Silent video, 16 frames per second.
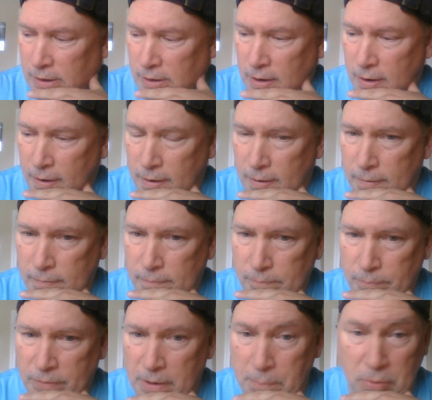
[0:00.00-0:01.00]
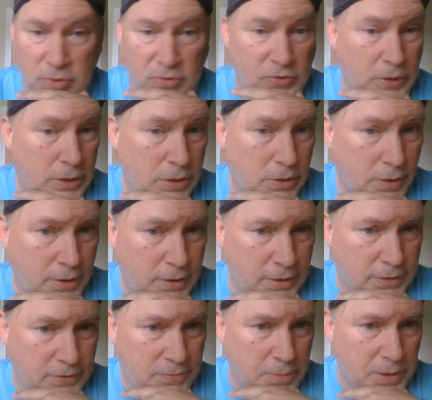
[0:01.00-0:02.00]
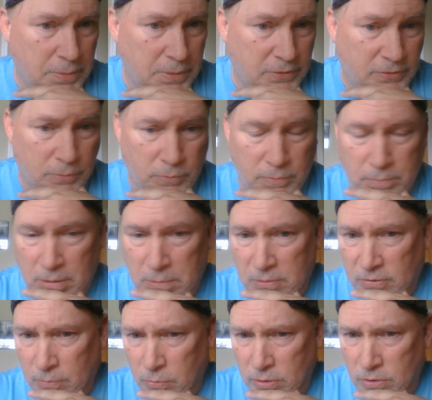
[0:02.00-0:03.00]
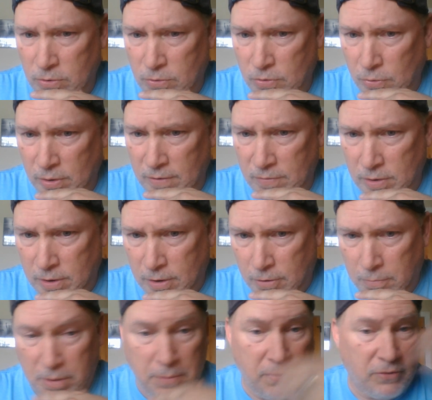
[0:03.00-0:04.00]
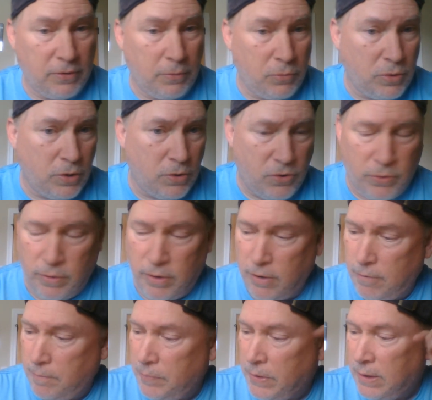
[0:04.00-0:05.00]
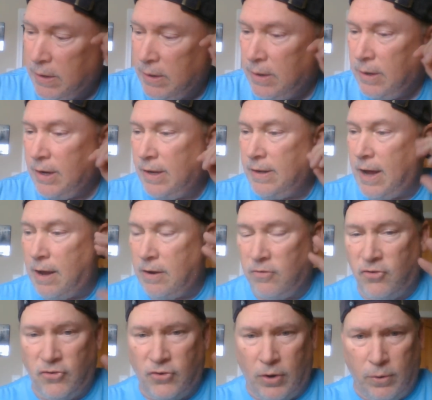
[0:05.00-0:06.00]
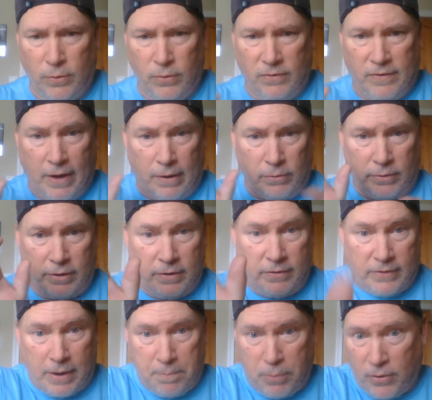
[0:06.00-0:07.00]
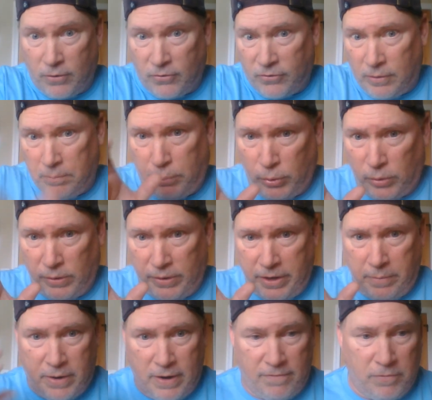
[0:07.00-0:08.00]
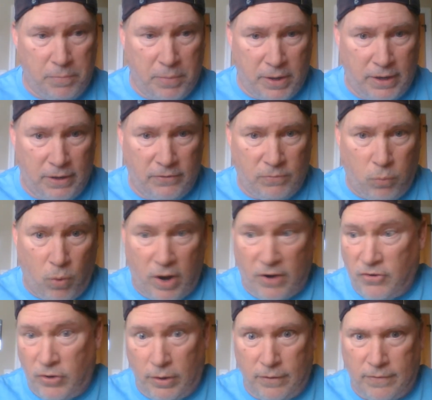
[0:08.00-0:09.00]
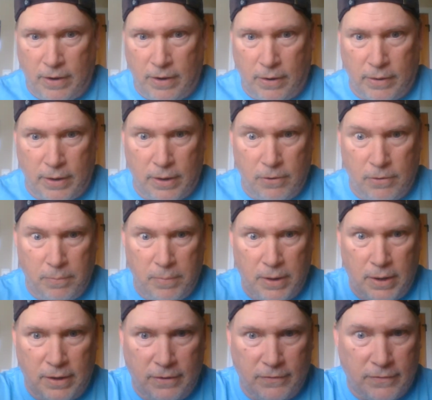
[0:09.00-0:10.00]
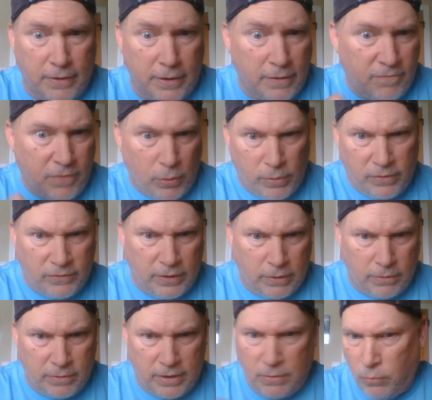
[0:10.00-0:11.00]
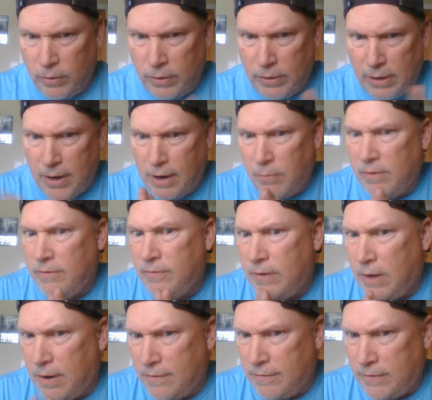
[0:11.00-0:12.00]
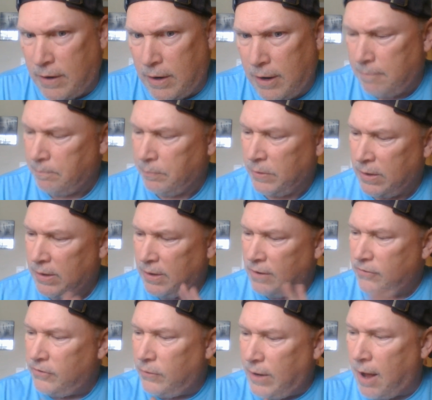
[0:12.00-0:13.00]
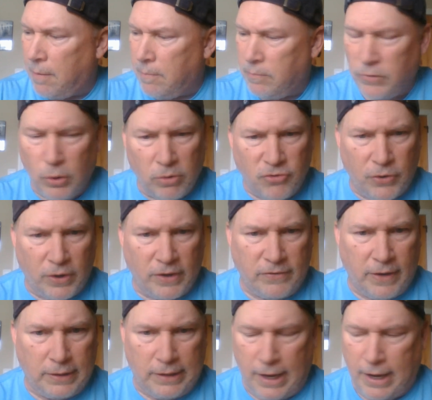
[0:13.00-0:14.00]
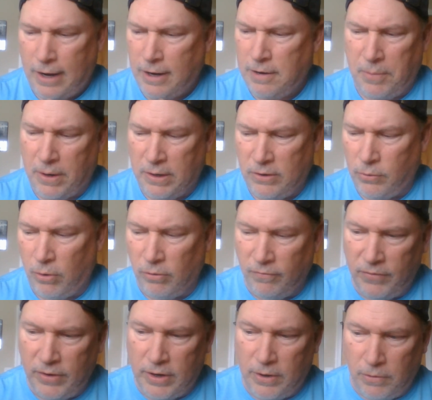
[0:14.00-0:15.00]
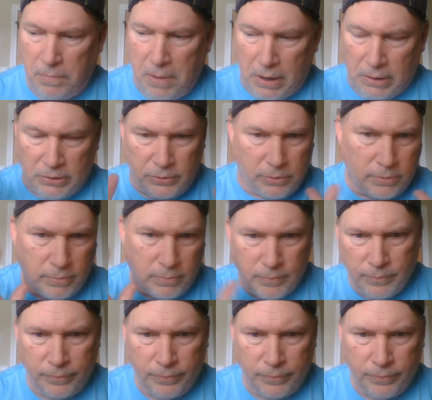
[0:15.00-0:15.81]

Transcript: uh, a person in the audience, maybe someone you don't even know, maybe someone you do know, and that shows not only is that person pulled in, but everybody's watching is now like, oh man, he's like focusing on that one guy. What's he got to say? So yeah, little tricks like that. I could probably do a whole video about little